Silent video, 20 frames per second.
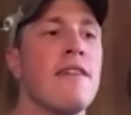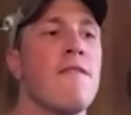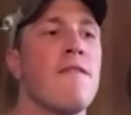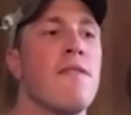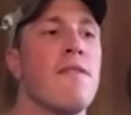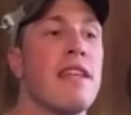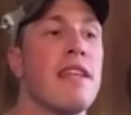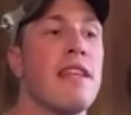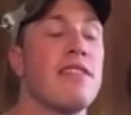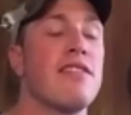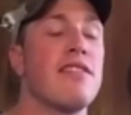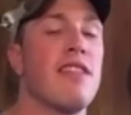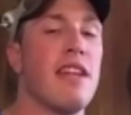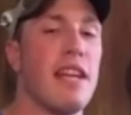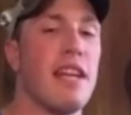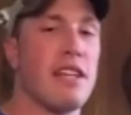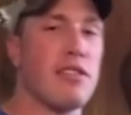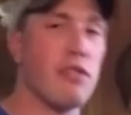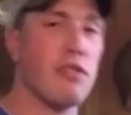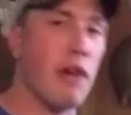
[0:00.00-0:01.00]
This is the
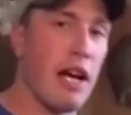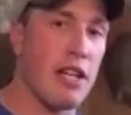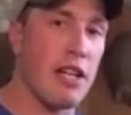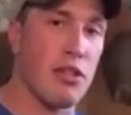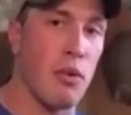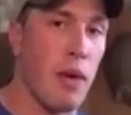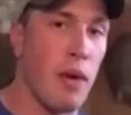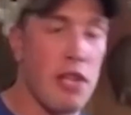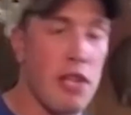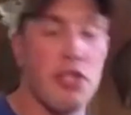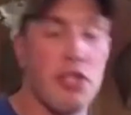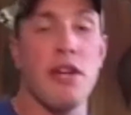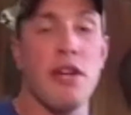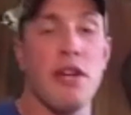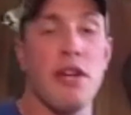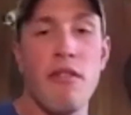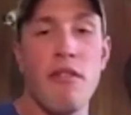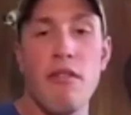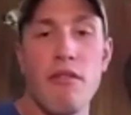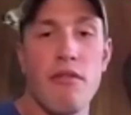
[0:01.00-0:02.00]
next
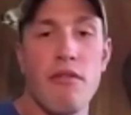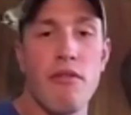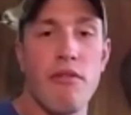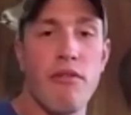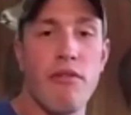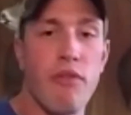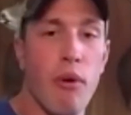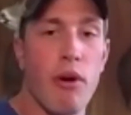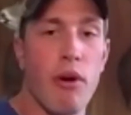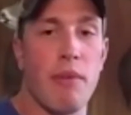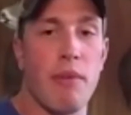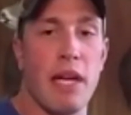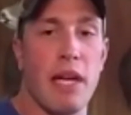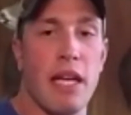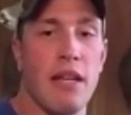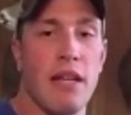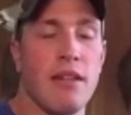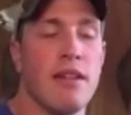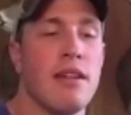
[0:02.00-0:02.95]
graduation for me.